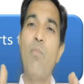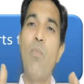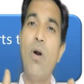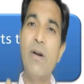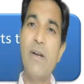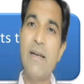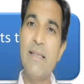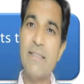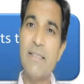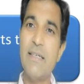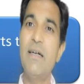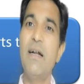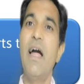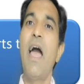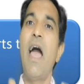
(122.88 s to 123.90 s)
motor is
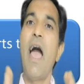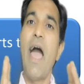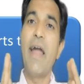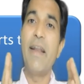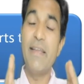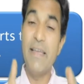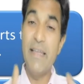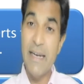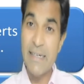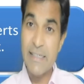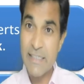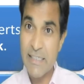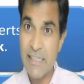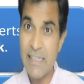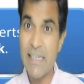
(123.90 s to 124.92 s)
a, an
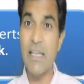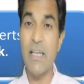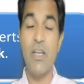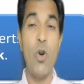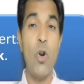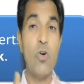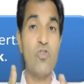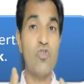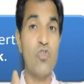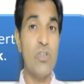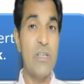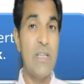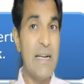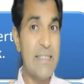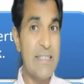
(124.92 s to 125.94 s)
electric, electro,
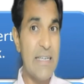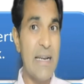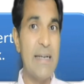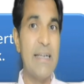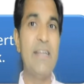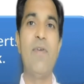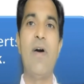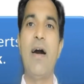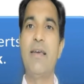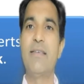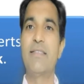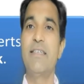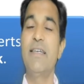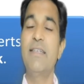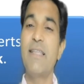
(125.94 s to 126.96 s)
electrical
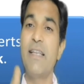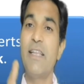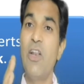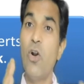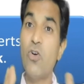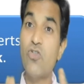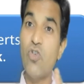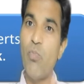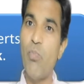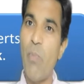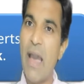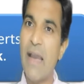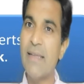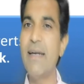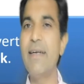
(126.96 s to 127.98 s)
device. It's an
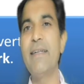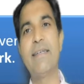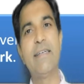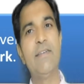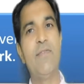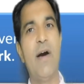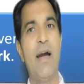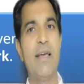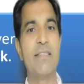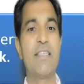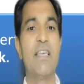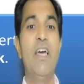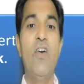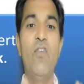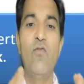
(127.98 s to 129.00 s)
electromagnetic
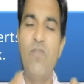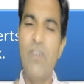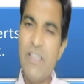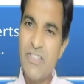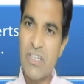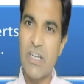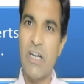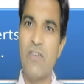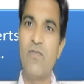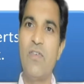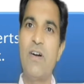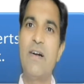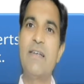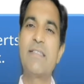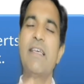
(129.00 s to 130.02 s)
device which
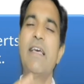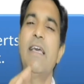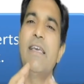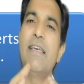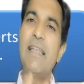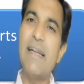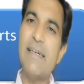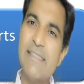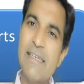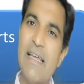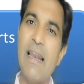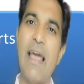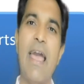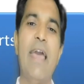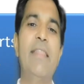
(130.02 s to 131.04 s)
converts
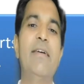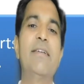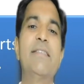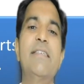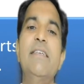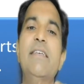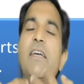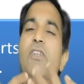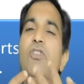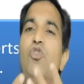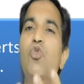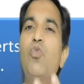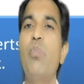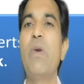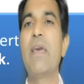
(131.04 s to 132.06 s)
electrical energy
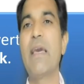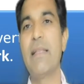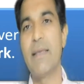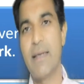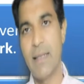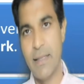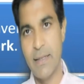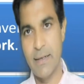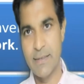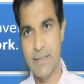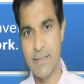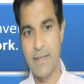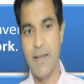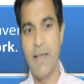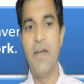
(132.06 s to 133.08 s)
into mechanical energy.